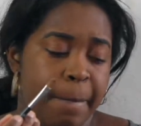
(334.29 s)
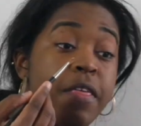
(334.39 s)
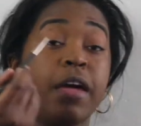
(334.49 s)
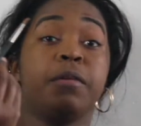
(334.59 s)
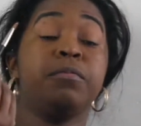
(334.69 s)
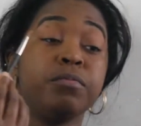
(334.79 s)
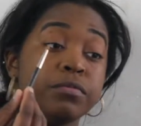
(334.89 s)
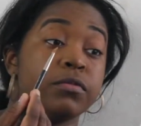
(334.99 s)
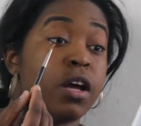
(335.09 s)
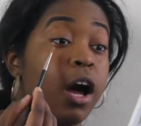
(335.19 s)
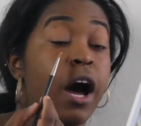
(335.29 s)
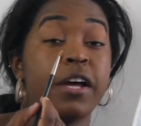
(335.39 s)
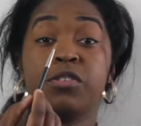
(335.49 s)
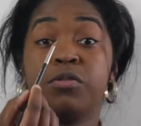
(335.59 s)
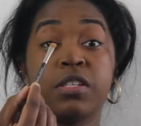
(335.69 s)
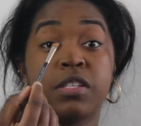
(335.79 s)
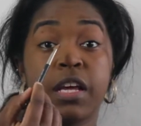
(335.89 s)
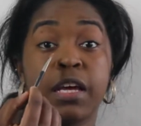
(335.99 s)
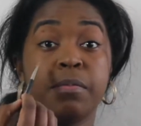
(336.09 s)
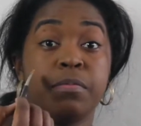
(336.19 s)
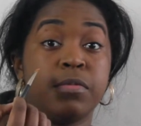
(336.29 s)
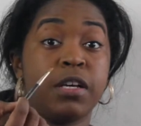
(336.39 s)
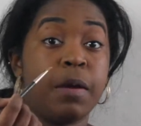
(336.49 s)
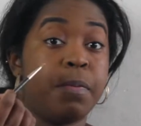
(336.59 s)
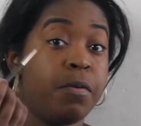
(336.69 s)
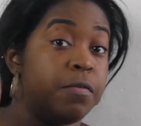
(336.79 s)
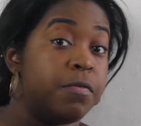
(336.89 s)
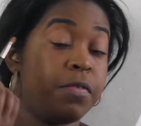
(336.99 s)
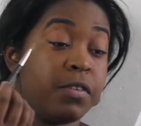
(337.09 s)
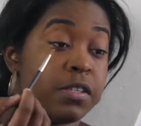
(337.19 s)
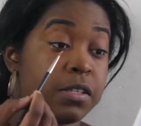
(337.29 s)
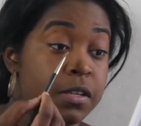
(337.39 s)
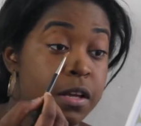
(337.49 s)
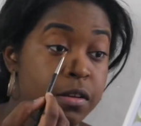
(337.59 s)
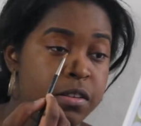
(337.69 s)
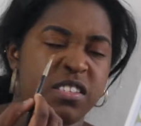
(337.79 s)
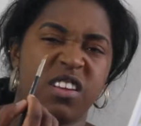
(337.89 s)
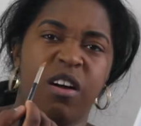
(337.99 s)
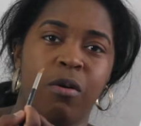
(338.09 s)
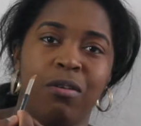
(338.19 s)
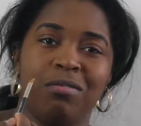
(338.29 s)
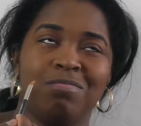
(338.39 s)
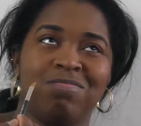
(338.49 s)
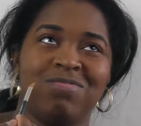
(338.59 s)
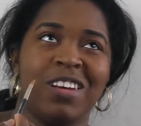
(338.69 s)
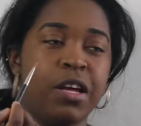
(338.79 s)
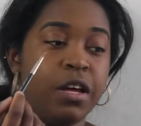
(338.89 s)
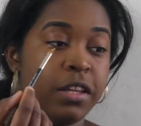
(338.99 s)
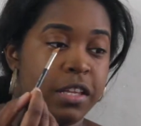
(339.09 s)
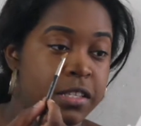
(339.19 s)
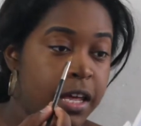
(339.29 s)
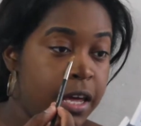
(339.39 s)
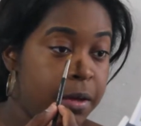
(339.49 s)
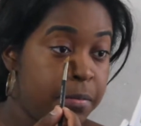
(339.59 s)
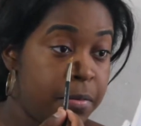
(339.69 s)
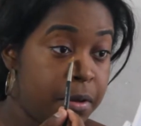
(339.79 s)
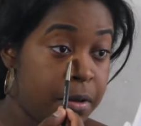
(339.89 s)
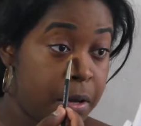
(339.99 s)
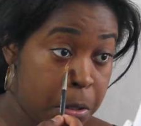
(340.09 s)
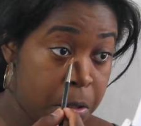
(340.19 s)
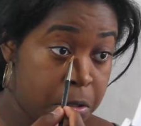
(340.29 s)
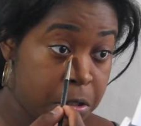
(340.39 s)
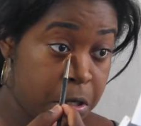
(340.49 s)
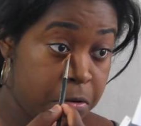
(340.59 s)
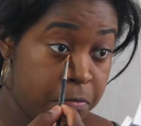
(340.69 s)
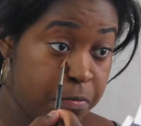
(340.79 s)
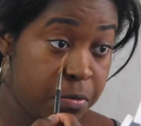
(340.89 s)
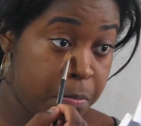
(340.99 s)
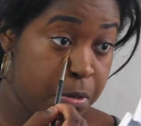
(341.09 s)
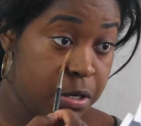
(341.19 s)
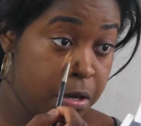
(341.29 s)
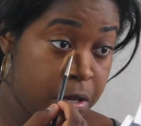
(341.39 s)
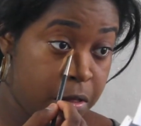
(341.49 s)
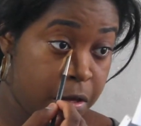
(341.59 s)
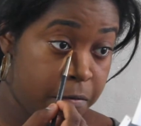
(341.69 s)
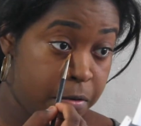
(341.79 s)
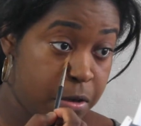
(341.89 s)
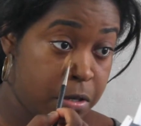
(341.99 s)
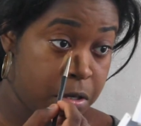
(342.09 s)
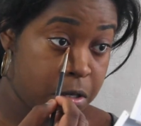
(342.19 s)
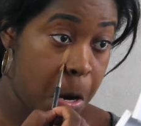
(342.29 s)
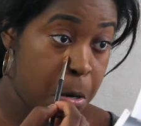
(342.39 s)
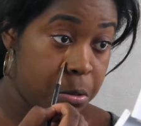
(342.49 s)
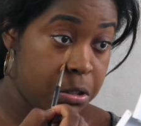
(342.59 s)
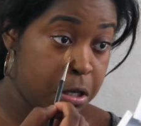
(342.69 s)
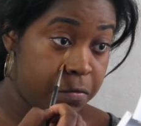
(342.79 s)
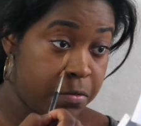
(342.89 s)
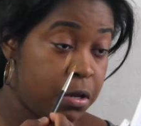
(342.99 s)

Then I do the same type of style, the same, so I just kind of put it down like that first, along the side of the